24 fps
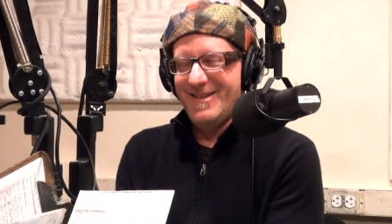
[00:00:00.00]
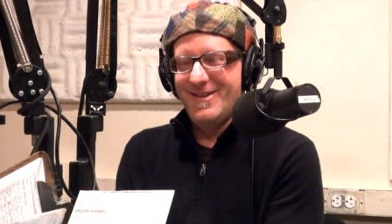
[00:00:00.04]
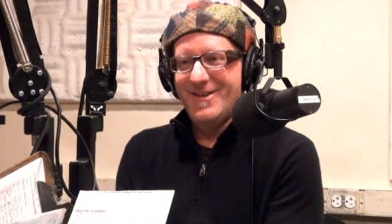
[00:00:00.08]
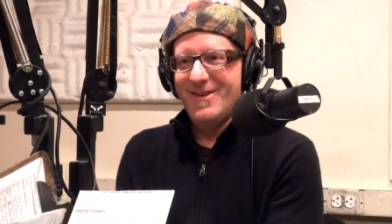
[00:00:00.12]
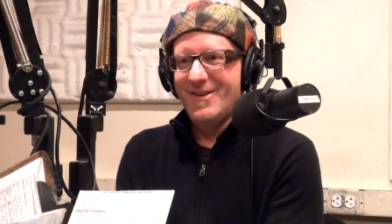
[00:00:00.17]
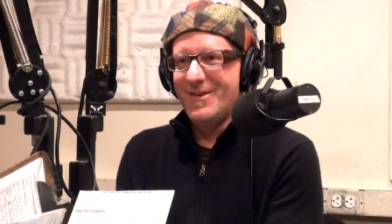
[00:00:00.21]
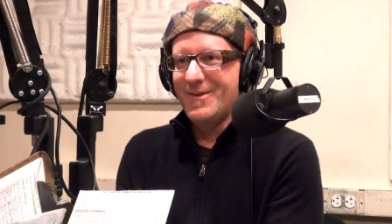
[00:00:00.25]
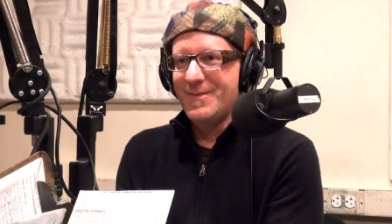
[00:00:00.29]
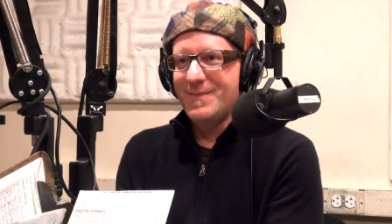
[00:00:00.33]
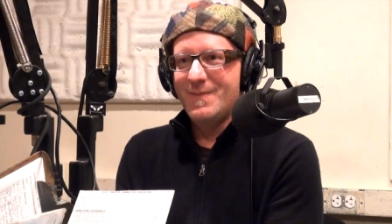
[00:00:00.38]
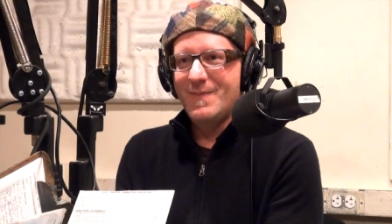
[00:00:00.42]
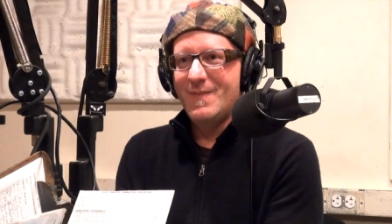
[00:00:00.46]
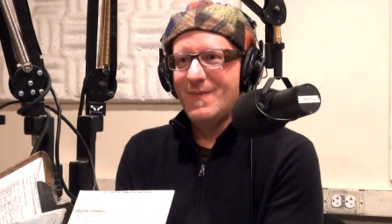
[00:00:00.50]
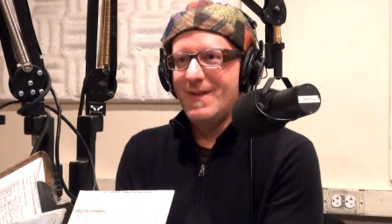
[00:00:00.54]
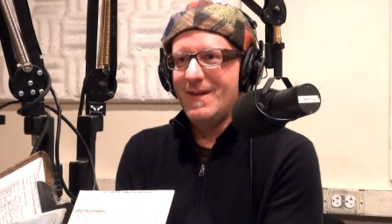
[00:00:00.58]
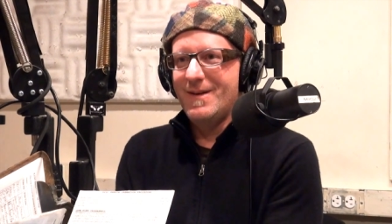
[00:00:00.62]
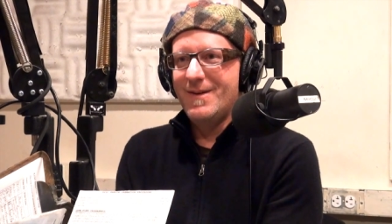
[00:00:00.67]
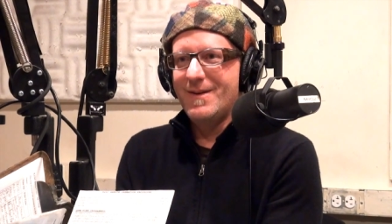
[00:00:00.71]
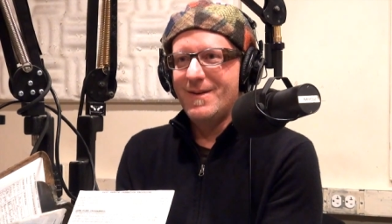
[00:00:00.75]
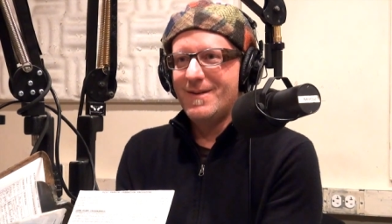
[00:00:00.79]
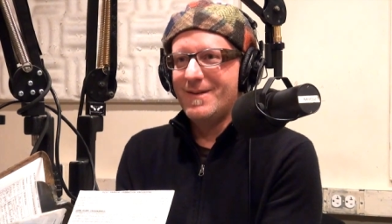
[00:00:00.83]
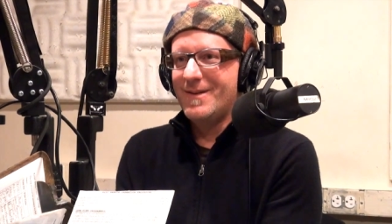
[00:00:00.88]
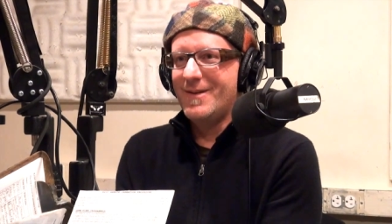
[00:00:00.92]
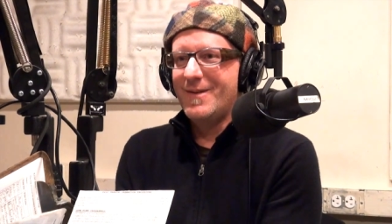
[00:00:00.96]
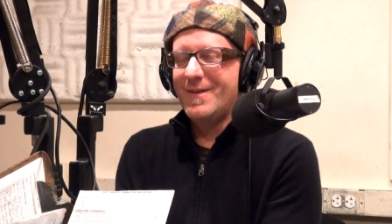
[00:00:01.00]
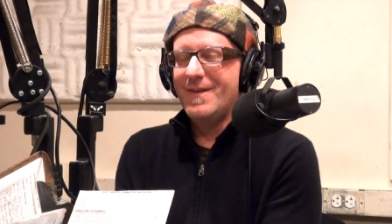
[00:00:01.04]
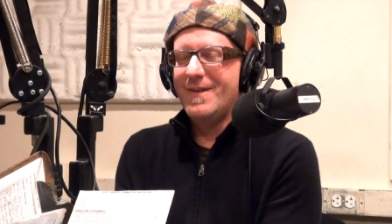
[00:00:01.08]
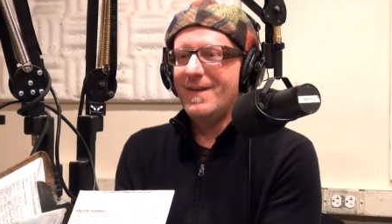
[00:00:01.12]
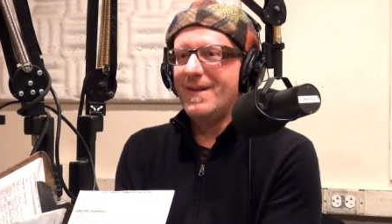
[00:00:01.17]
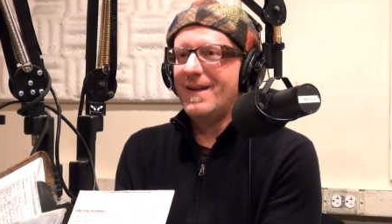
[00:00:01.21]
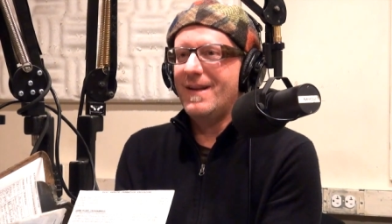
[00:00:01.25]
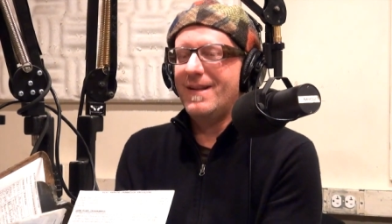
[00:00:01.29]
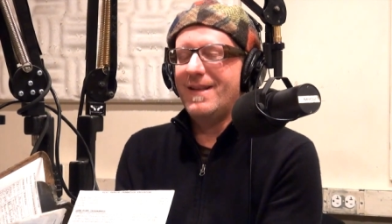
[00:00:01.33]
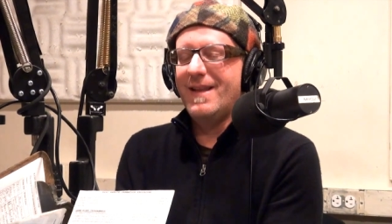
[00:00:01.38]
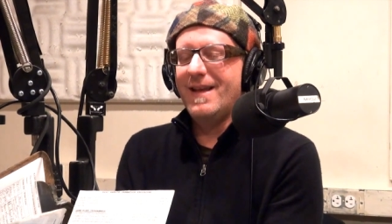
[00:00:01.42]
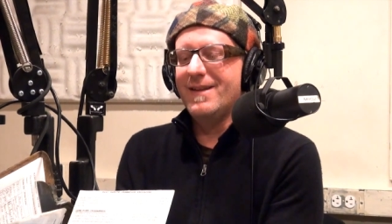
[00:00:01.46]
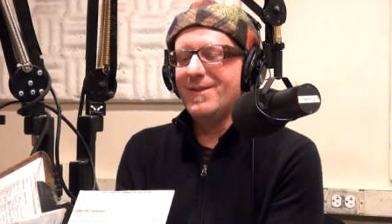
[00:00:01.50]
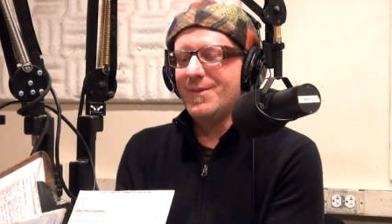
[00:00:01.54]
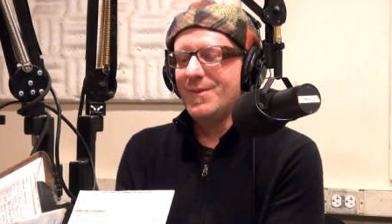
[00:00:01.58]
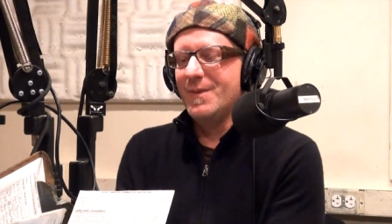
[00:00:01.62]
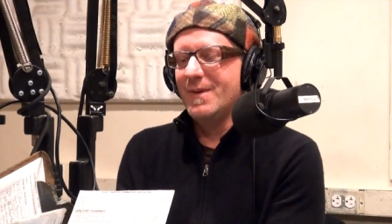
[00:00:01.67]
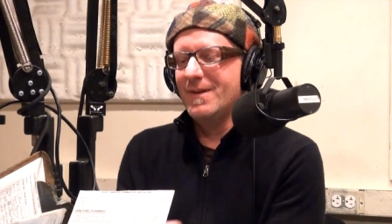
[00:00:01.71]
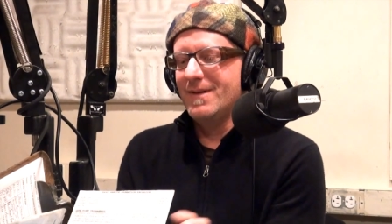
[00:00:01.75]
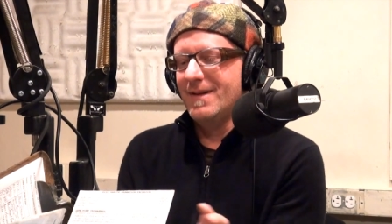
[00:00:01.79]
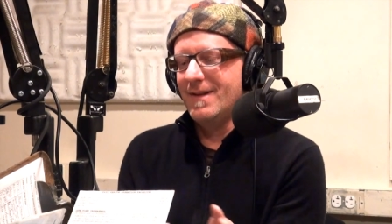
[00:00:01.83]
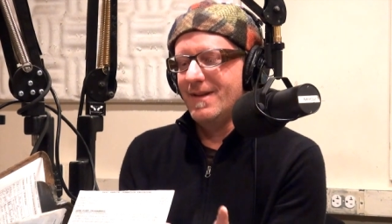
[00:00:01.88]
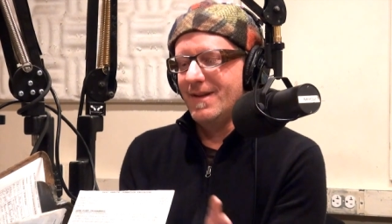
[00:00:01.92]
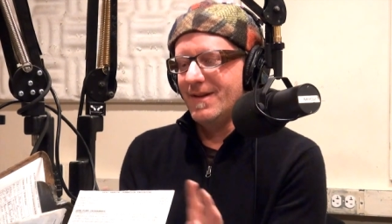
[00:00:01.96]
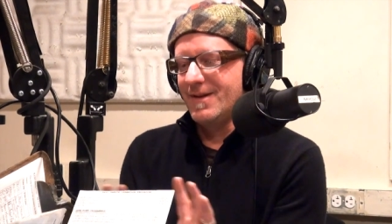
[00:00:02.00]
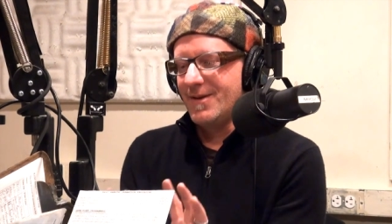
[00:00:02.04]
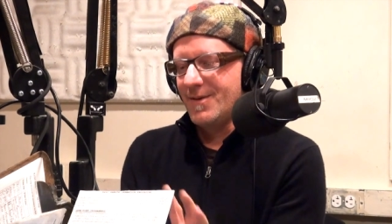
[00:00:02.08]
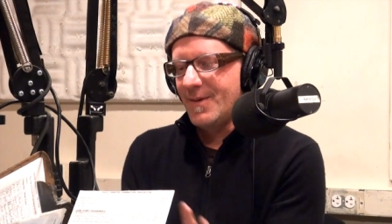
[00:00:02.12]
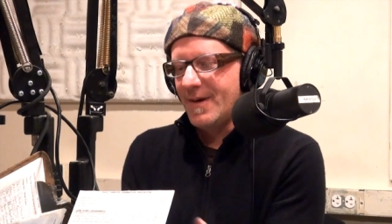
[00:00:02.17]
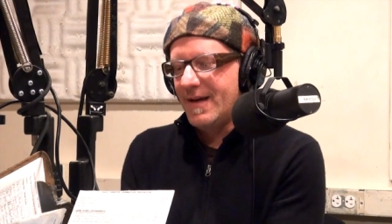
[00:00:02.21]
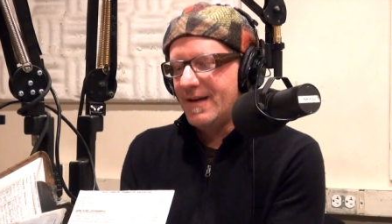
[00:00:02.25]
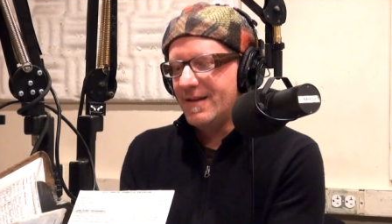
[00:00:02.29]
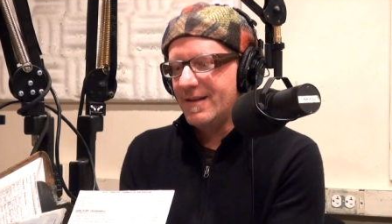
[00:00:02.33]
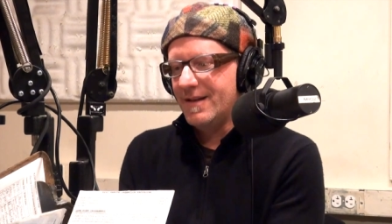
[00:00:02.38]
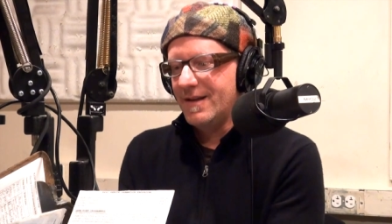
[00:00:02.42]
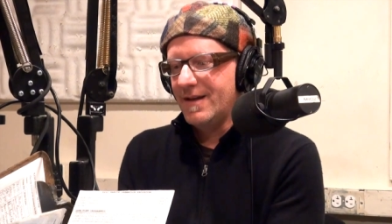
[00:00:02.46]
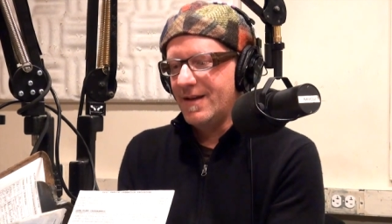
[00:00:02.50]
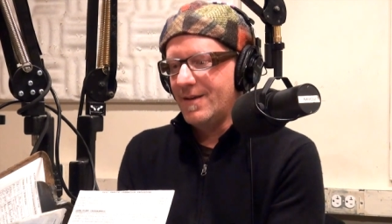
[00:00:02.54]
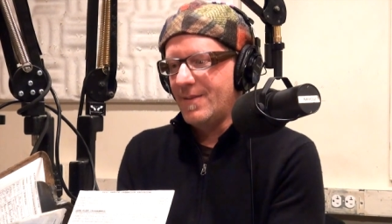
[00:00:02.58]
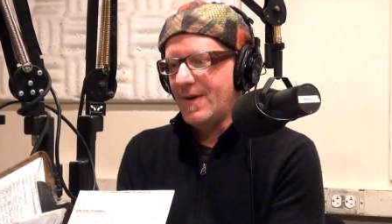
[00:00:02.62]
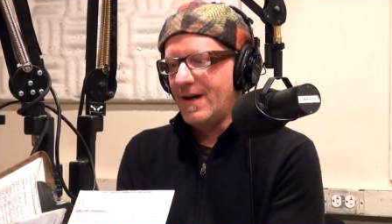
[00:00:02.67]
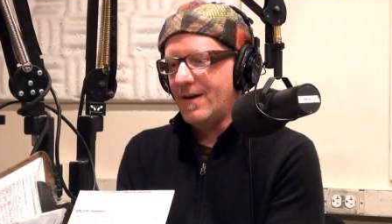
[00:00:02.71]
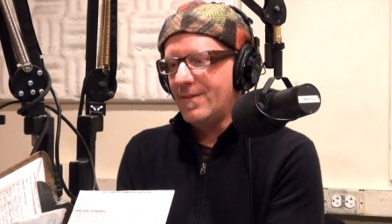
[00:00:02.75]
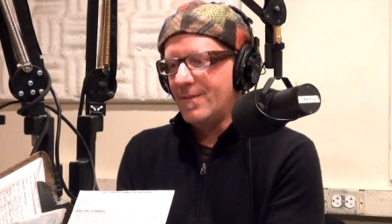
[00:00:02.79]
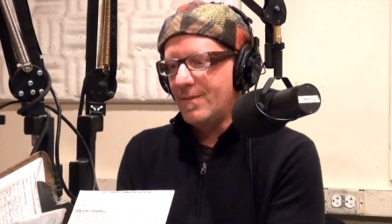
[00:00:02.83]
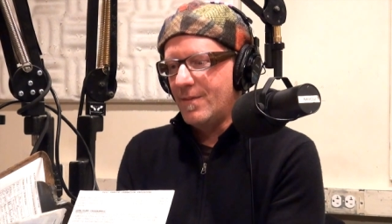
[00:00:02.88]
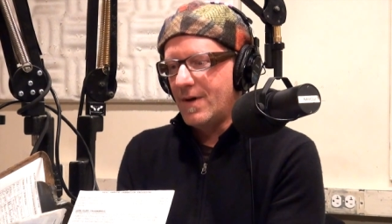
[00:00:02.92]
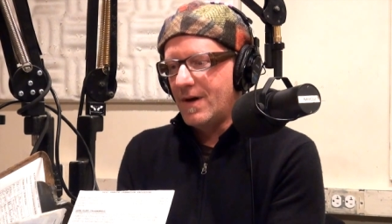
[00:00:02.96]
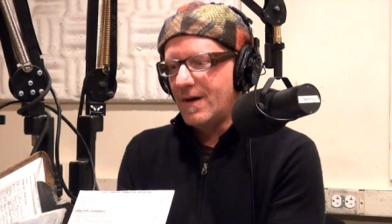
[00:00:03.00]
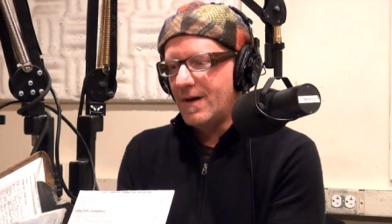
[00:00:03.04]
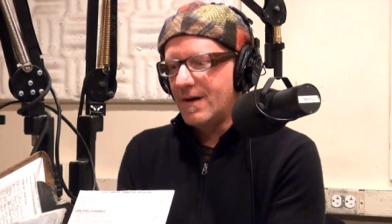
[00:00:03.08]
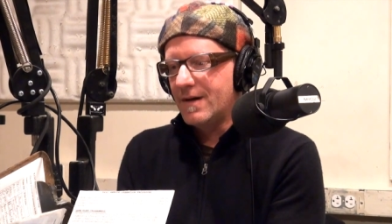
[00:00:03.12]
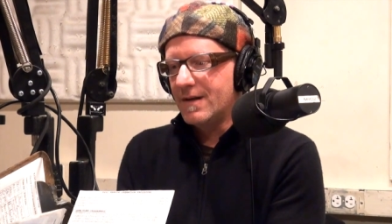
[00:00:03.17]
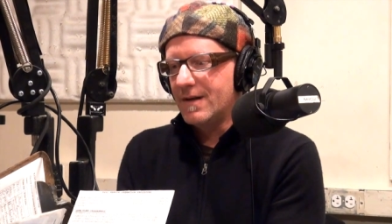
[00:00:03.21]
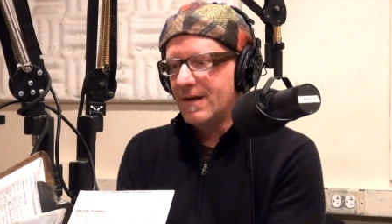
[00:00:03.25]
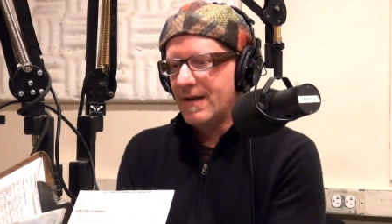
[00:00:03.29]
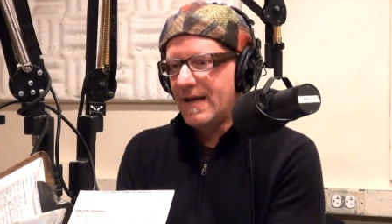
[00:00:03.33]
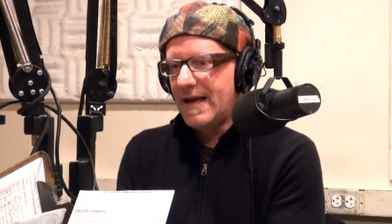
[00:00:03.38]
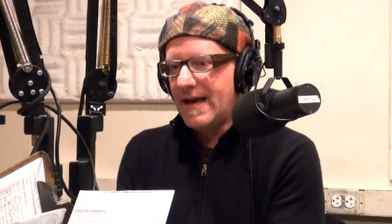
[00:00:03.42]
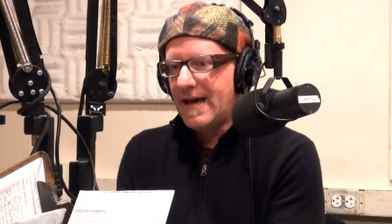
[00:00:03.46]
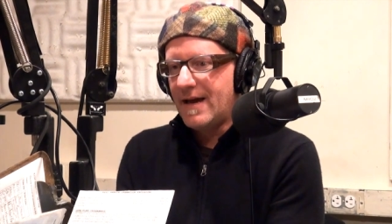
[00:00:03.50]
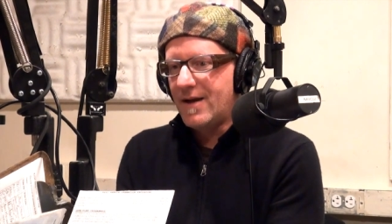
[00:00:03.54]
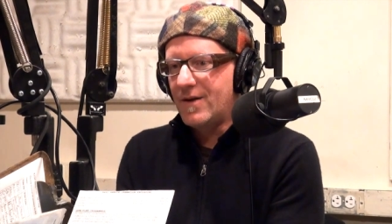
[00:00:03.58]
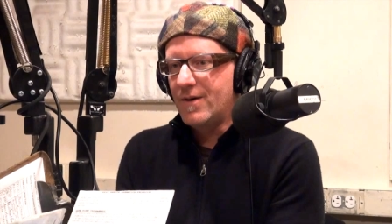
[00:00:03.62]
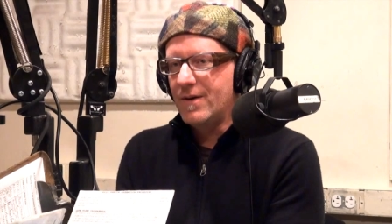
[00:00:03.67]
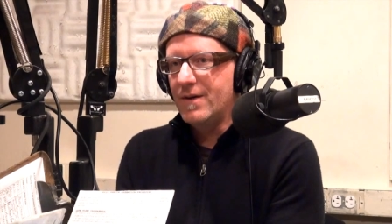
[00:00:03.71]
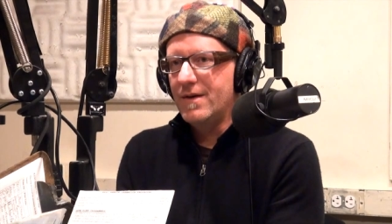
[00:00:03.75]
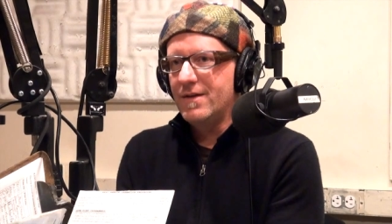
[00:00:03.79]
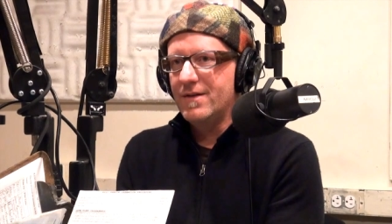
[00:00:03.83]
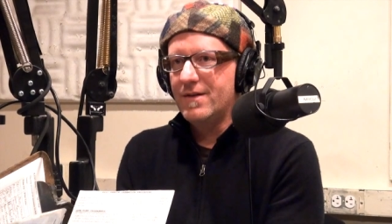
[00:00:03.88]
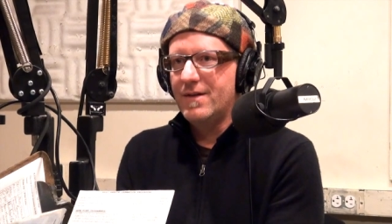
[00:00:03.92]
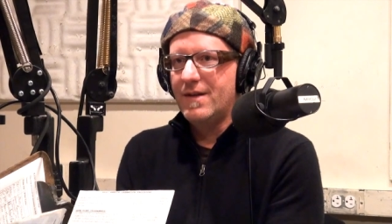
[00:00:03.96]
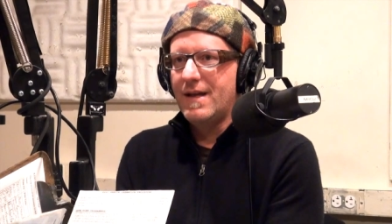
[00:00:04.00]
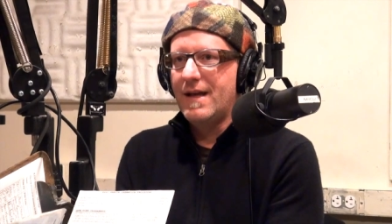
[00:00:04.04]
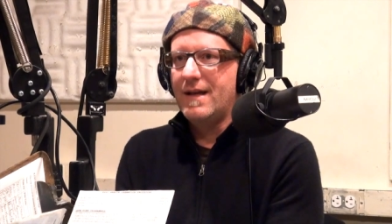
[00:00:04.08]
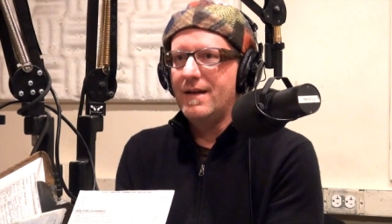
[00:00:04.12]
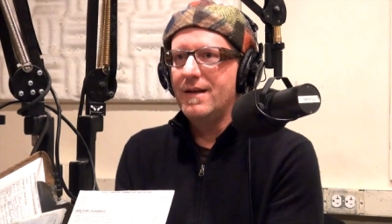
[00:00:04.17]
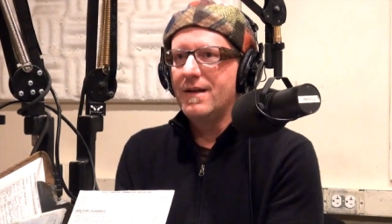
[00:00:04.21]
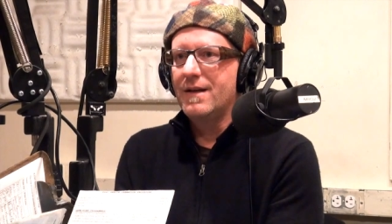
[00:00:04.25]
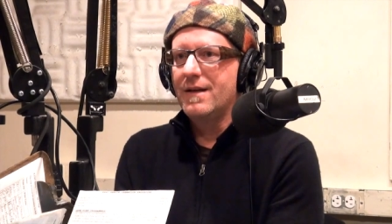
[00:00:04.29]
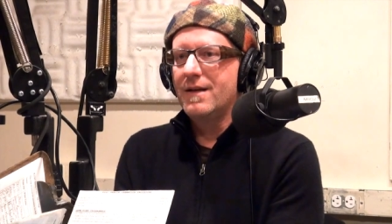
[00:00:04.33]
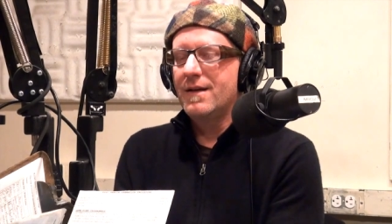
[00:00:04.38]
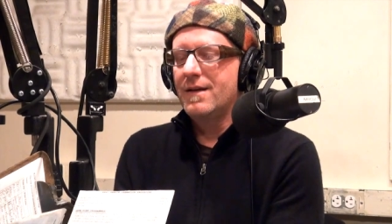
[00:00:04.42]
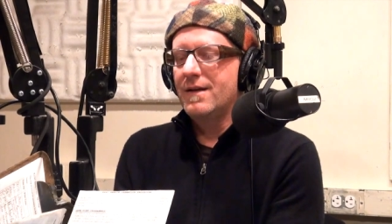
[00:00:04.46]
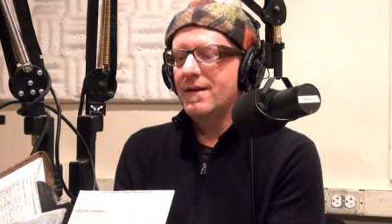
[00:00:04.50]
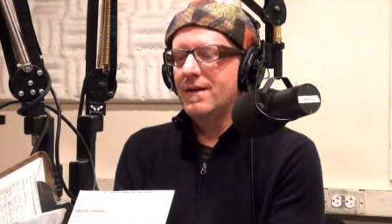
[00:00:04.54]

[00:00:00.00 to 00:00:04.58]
You know, they're that's what the great thing about MAH now is that,